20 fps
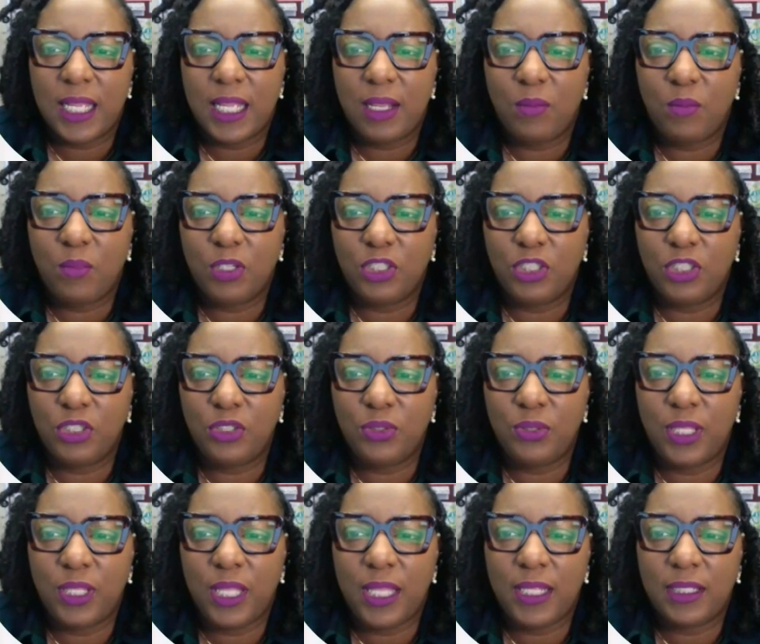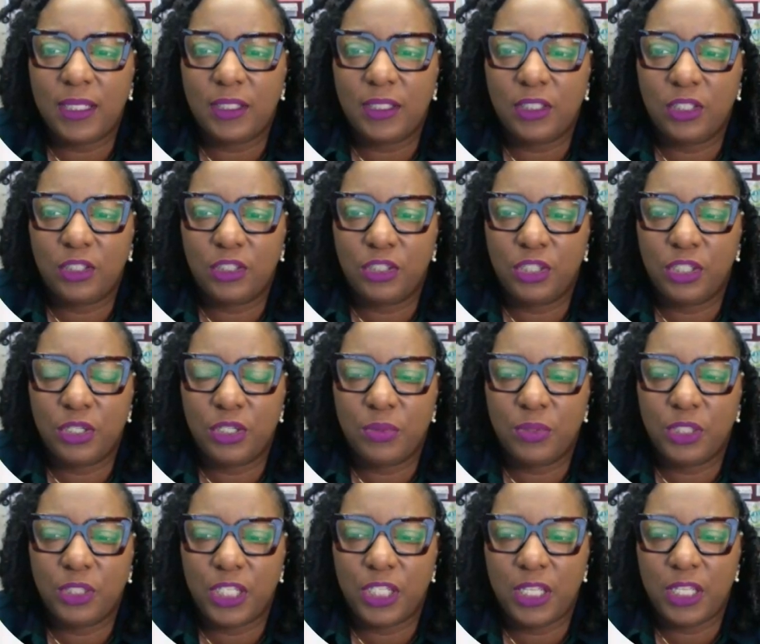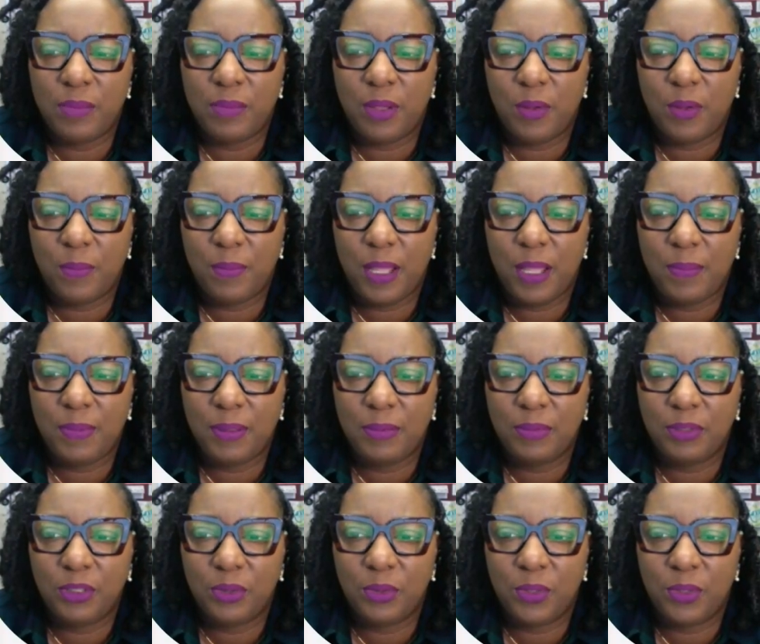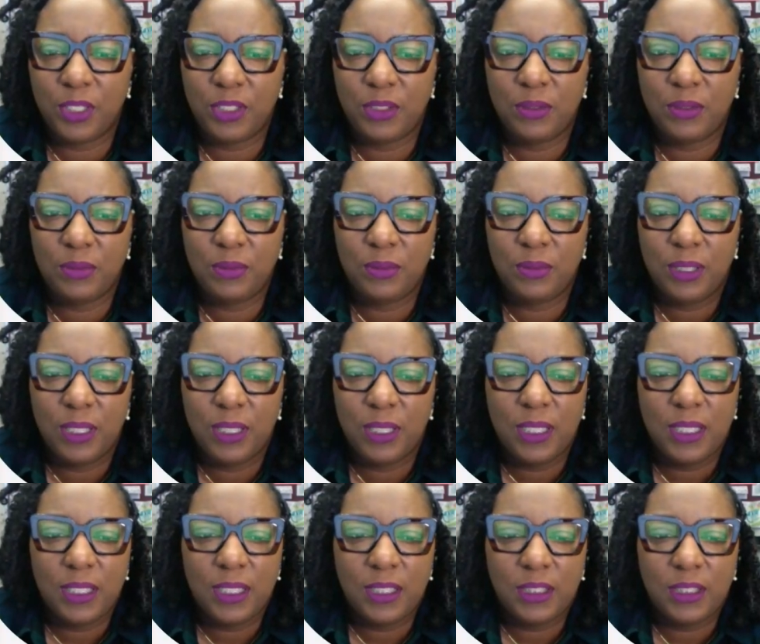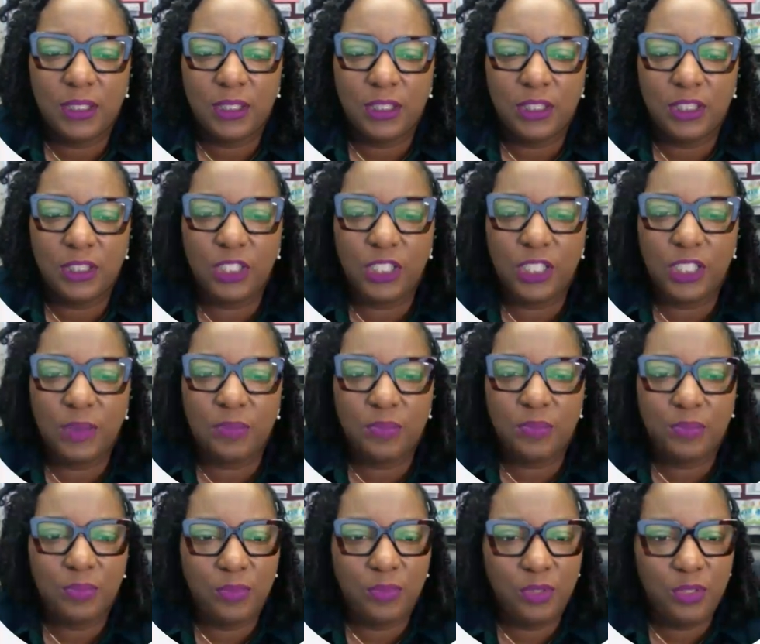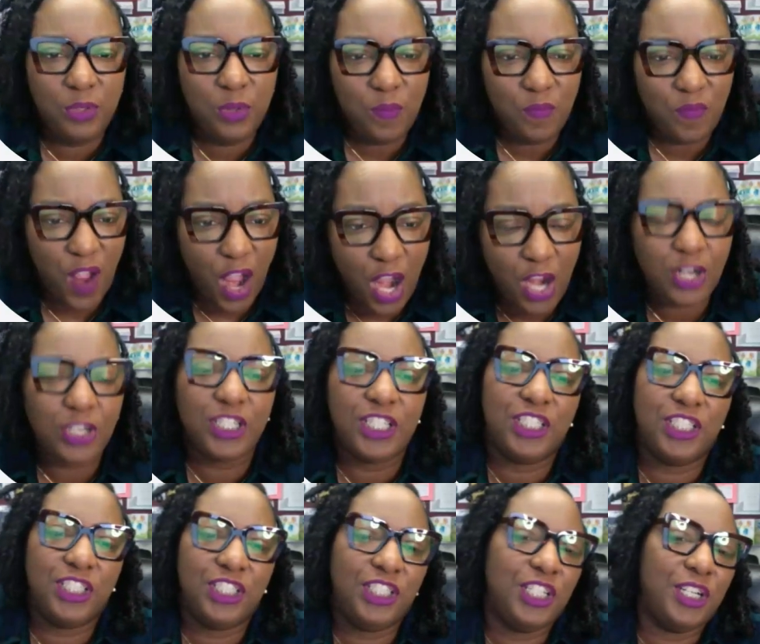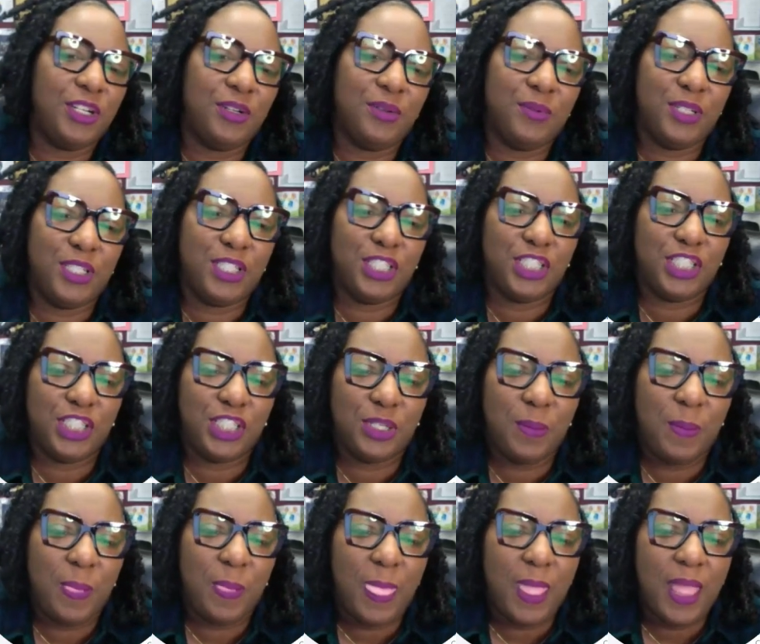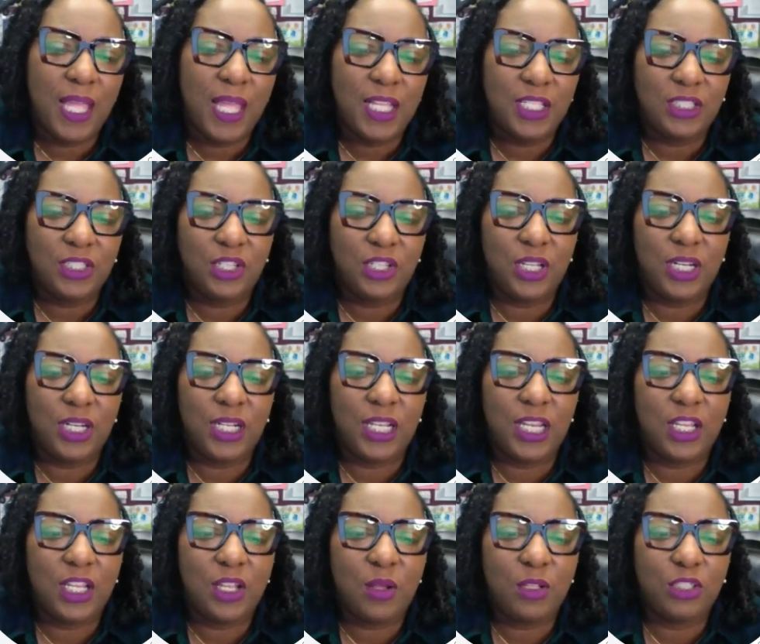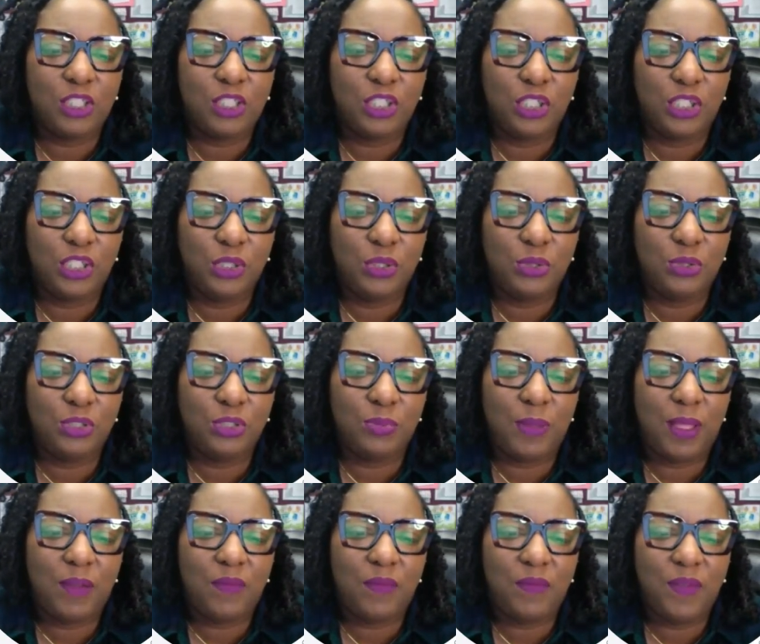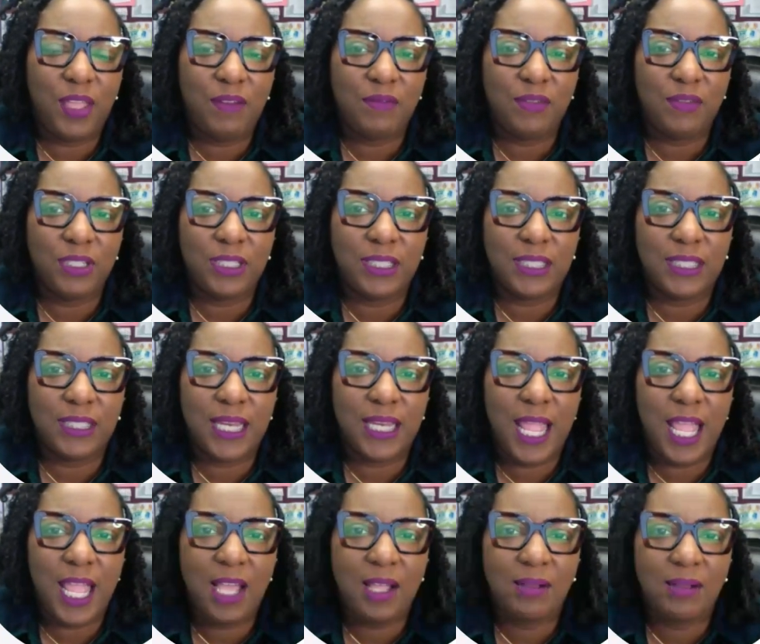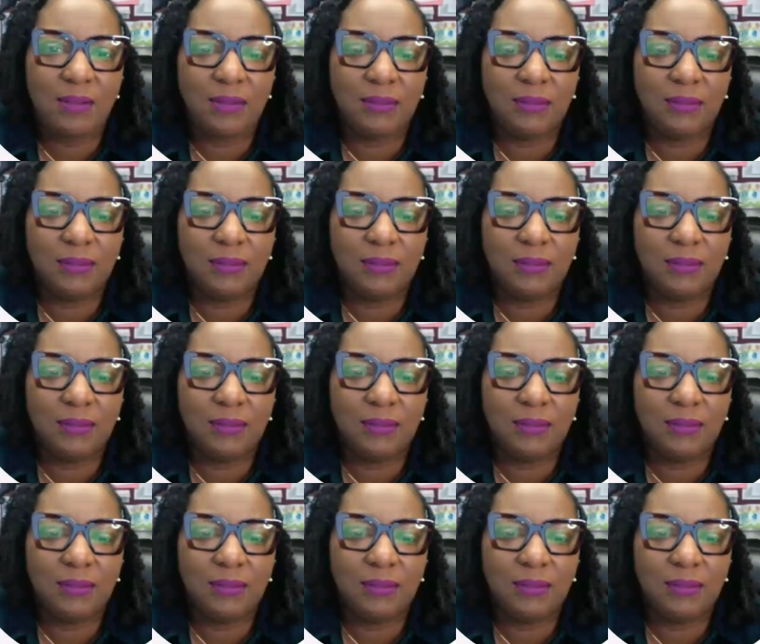And once you do that, your SugarWish email will pop up showing you that you earned this SugarWish. So you're going to click on Choose My Favorites now.